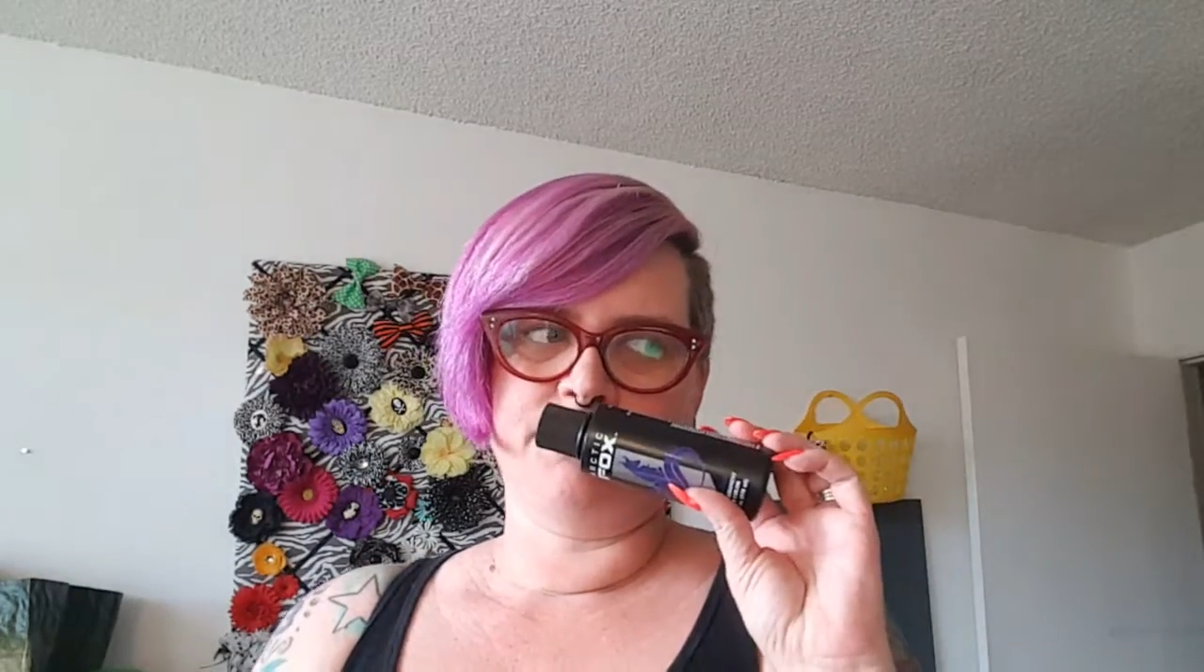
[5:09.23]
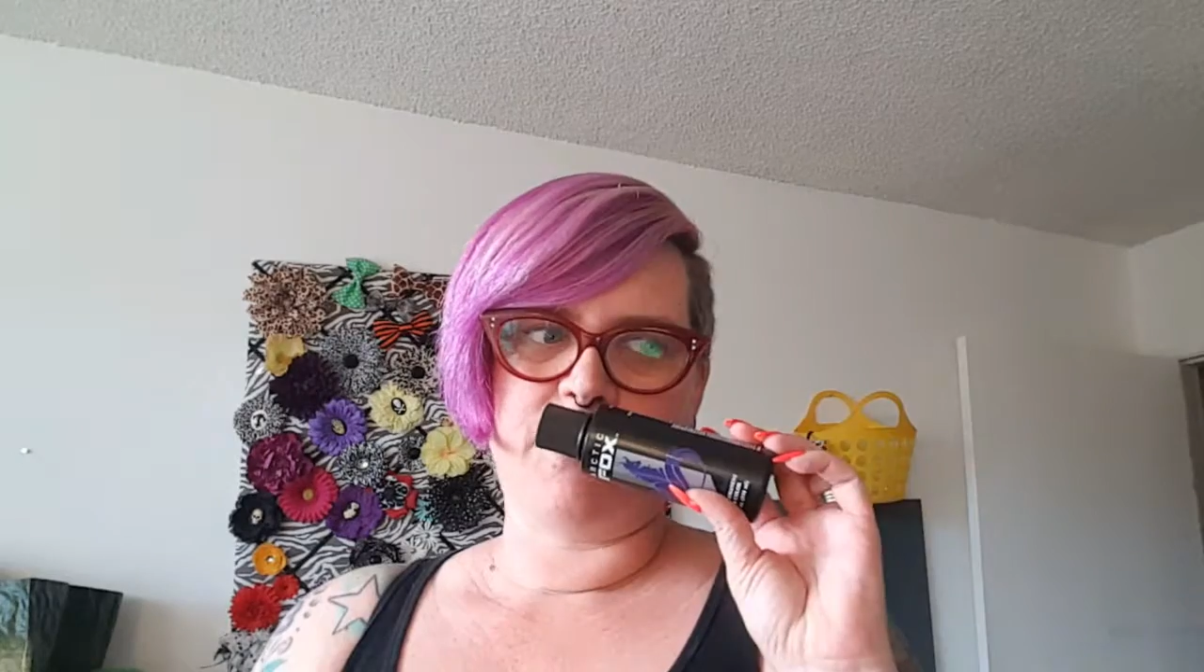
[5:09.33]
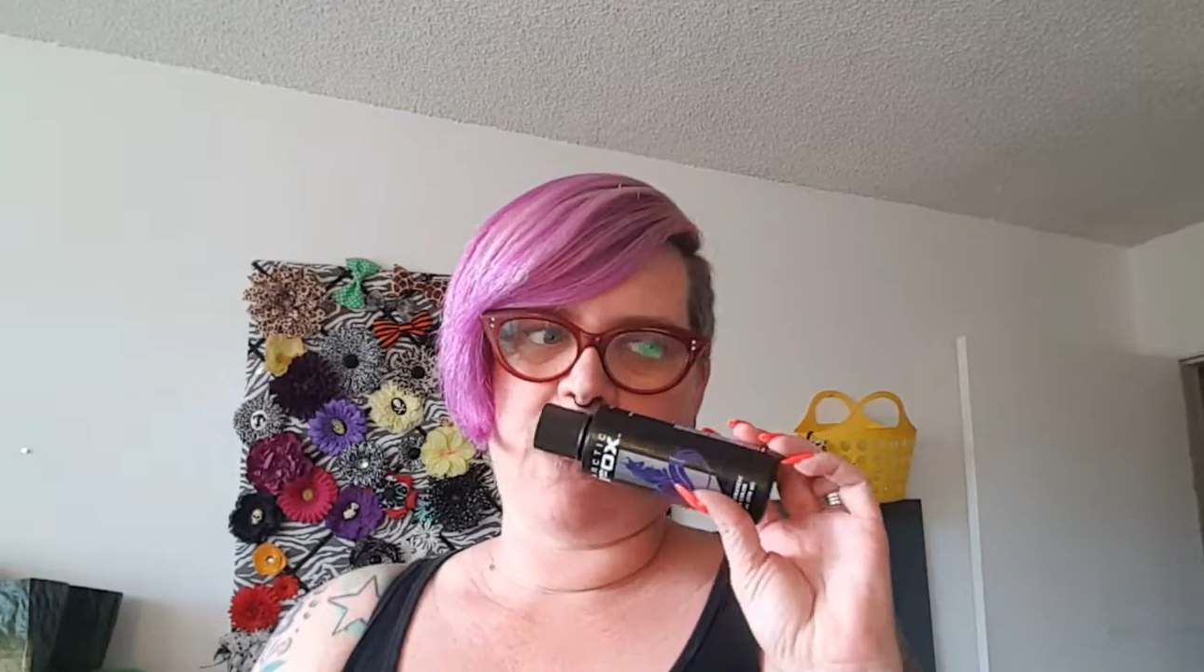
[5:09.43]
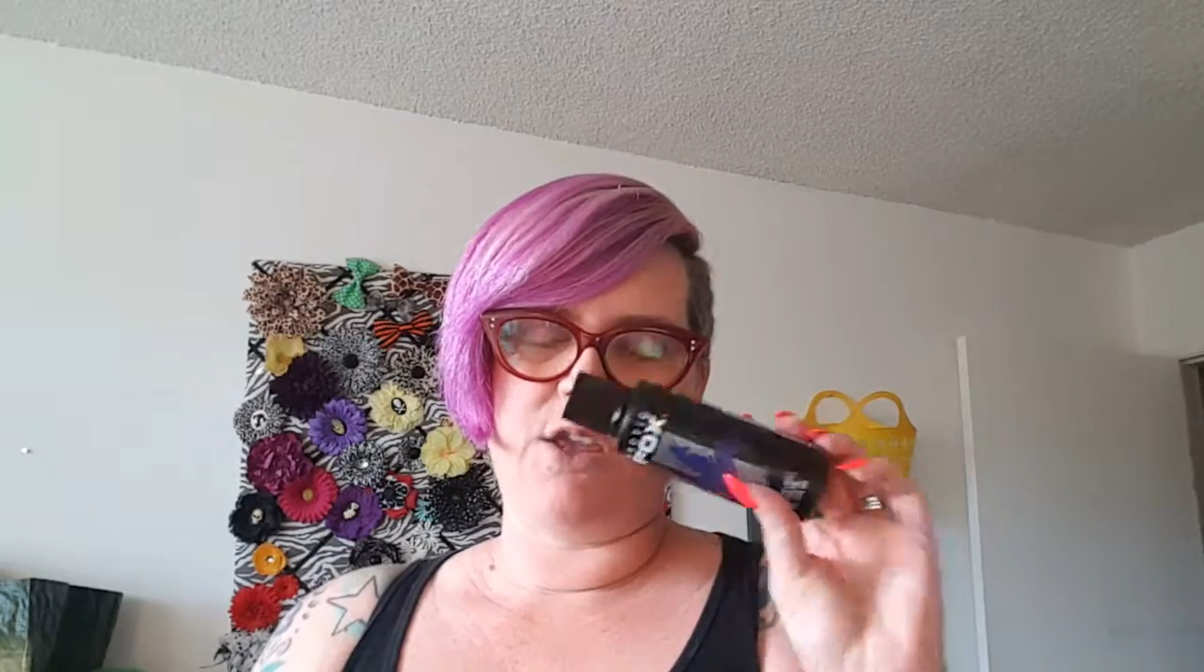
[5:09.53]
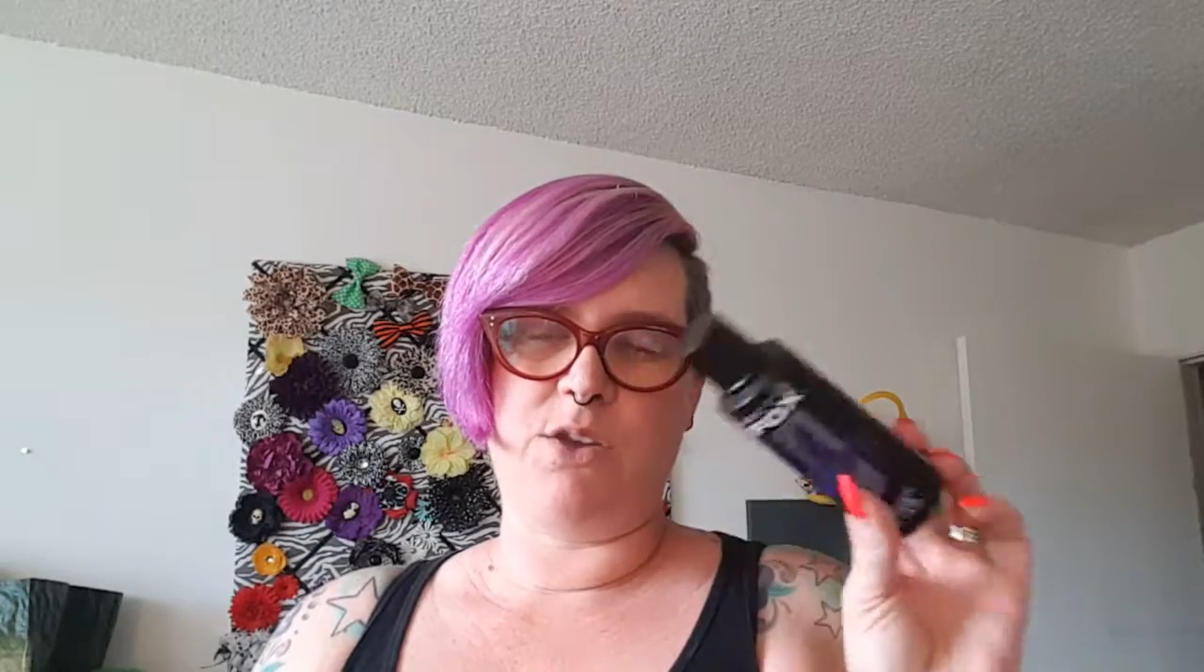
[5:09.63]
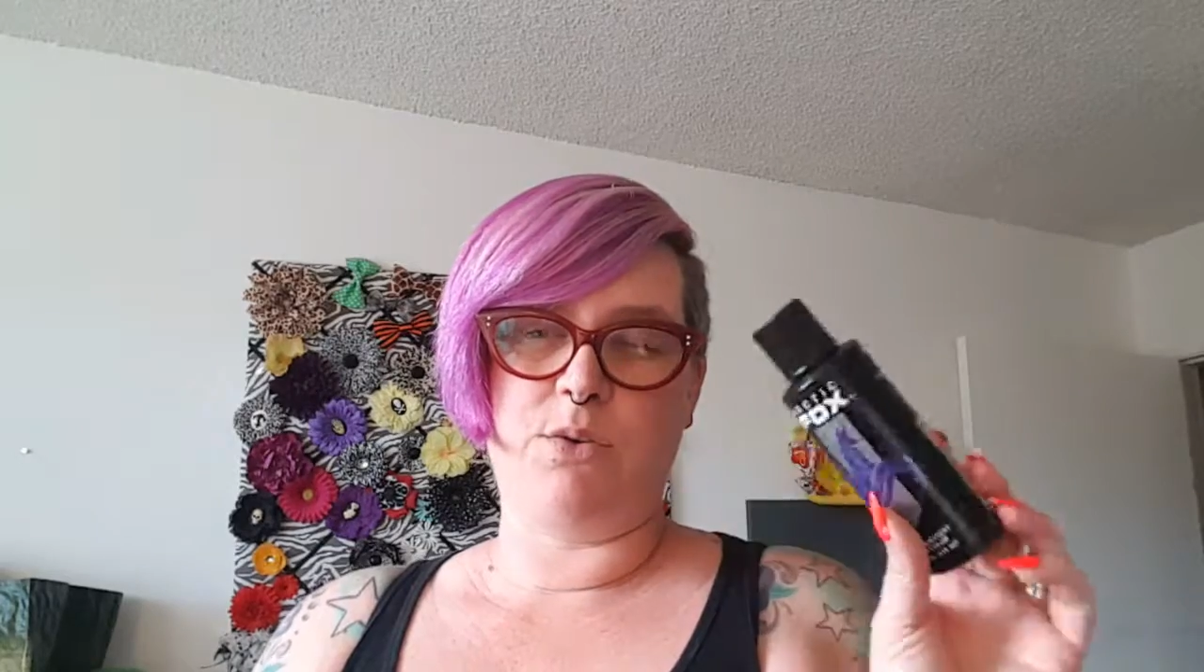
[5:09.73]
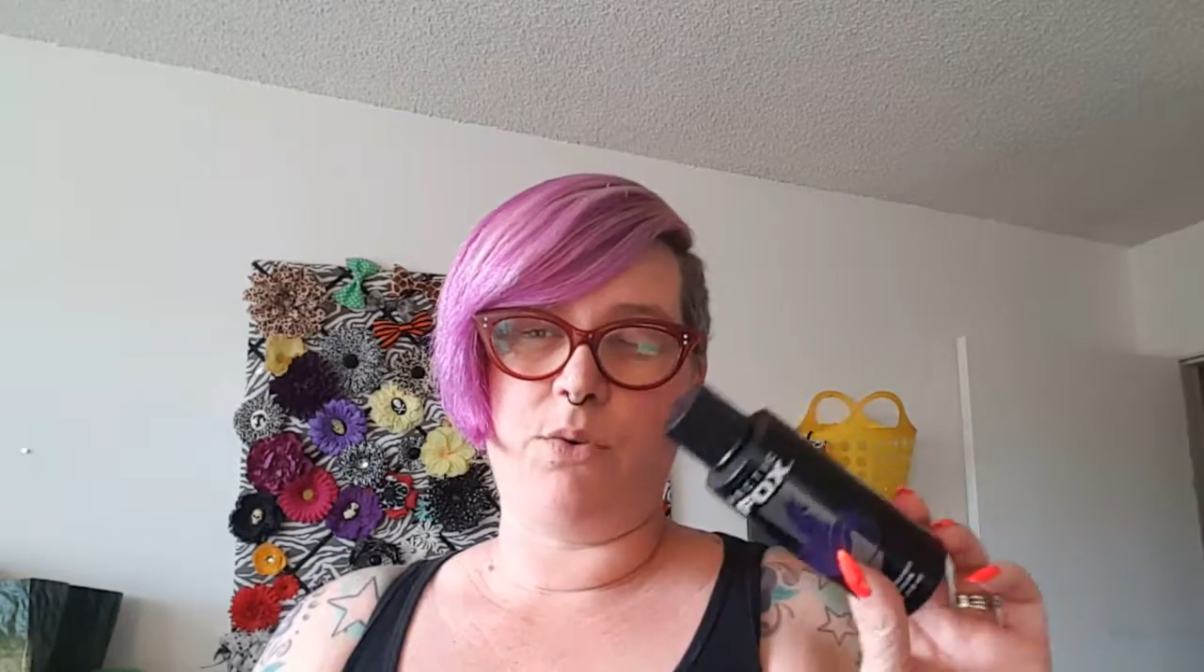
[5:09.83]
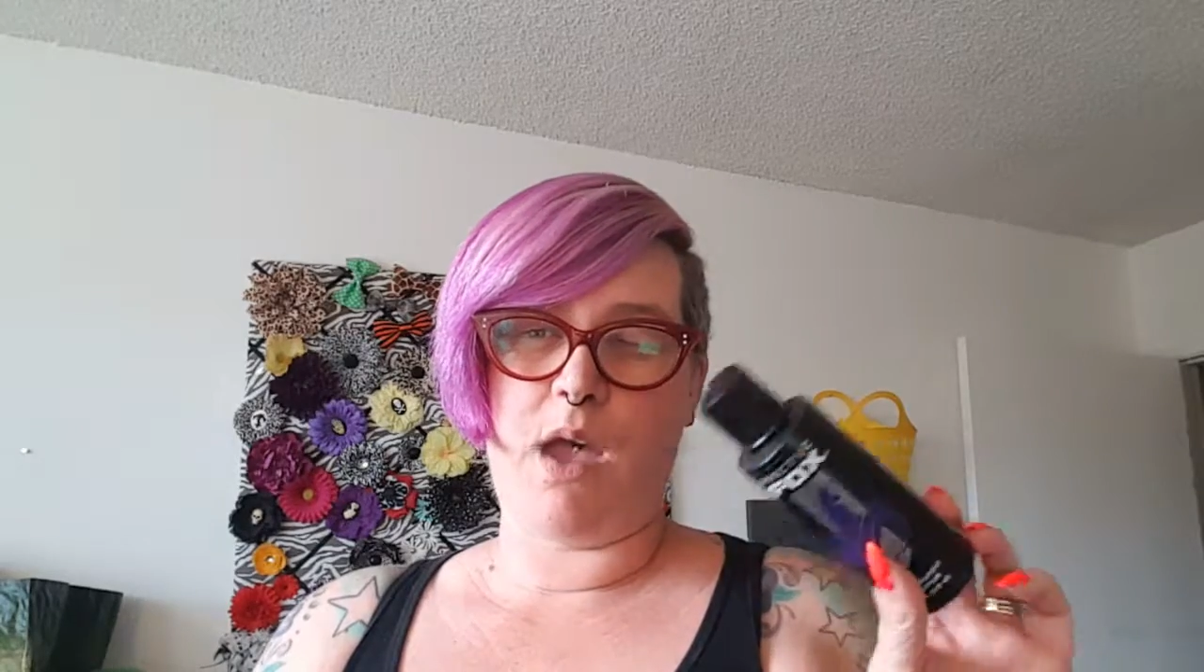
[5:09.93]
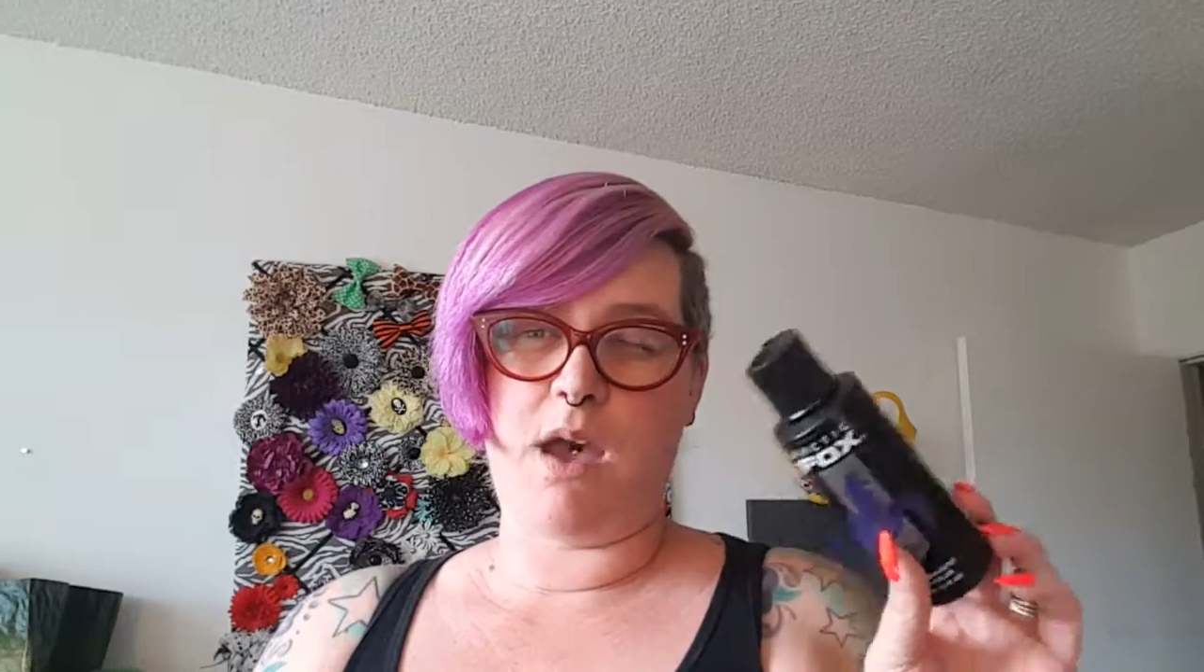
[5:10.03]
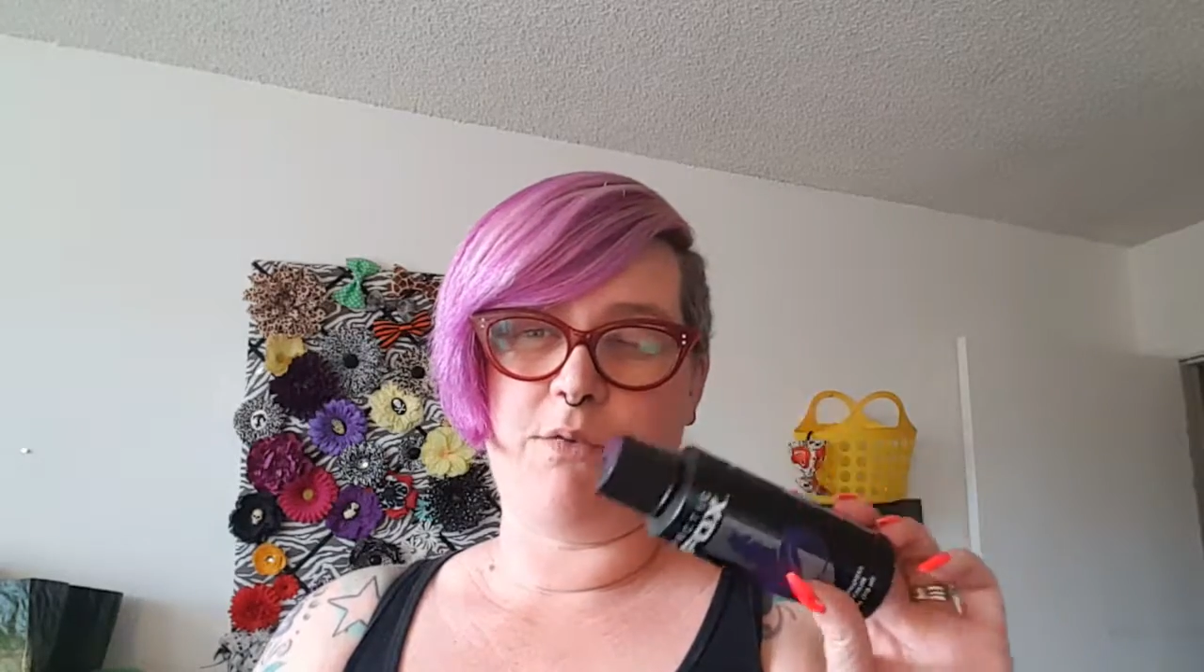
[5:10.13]
like you
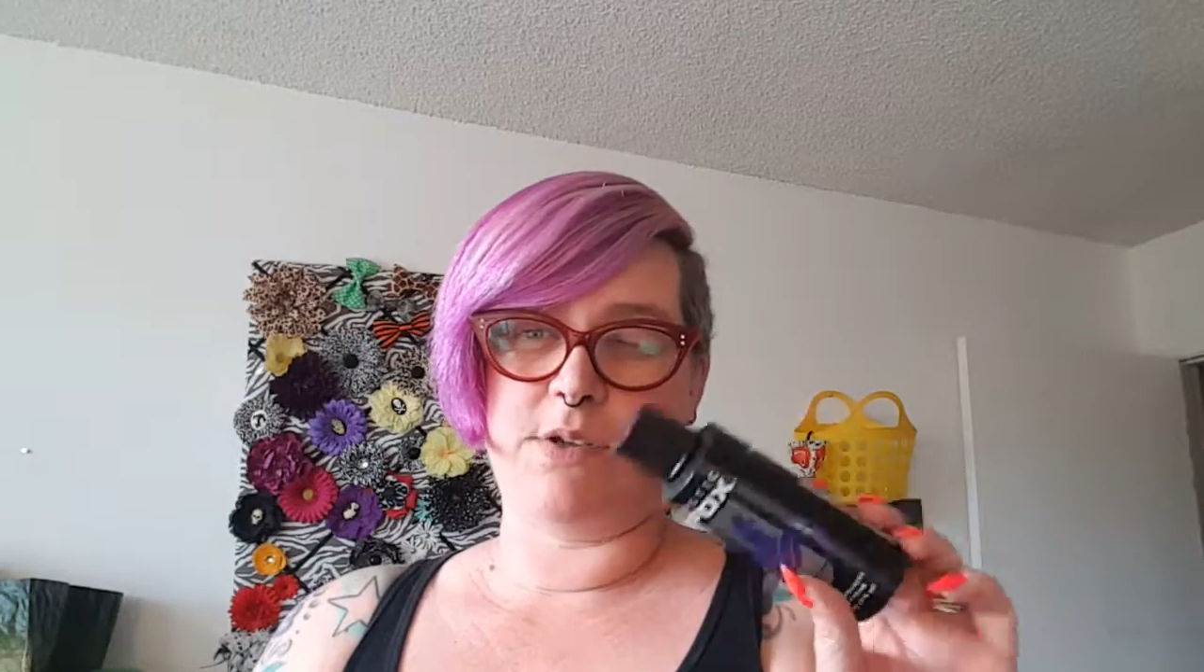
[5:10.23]
have